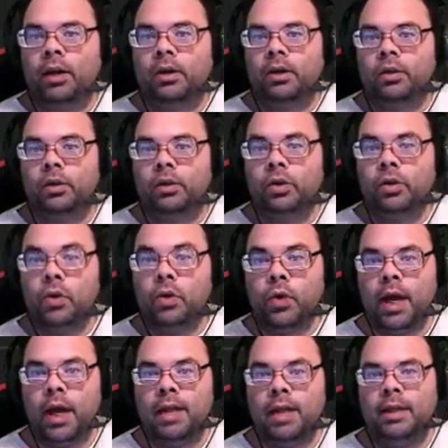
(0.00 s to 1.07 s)
new
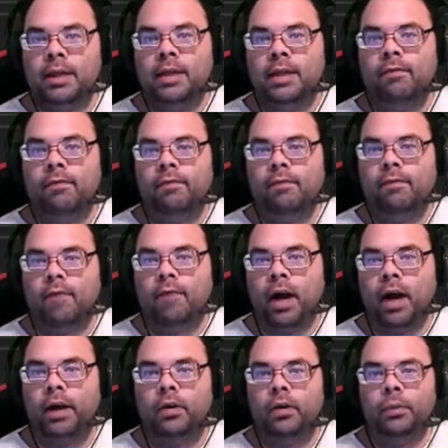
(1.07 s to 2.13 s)
and the
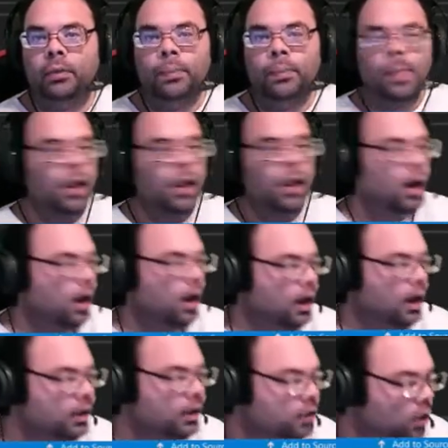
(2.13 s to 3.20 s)
file. All
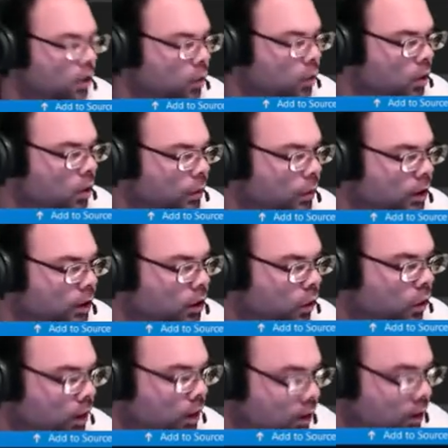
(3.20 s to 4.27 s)
right, so what we're
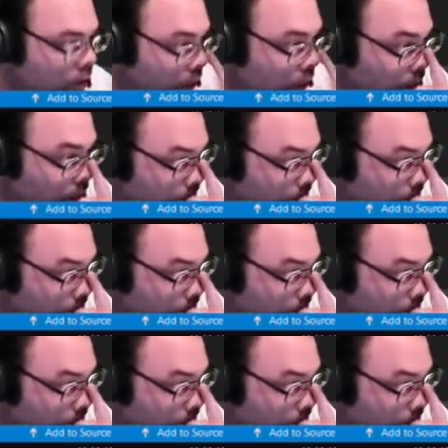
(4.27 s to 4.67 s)
going to do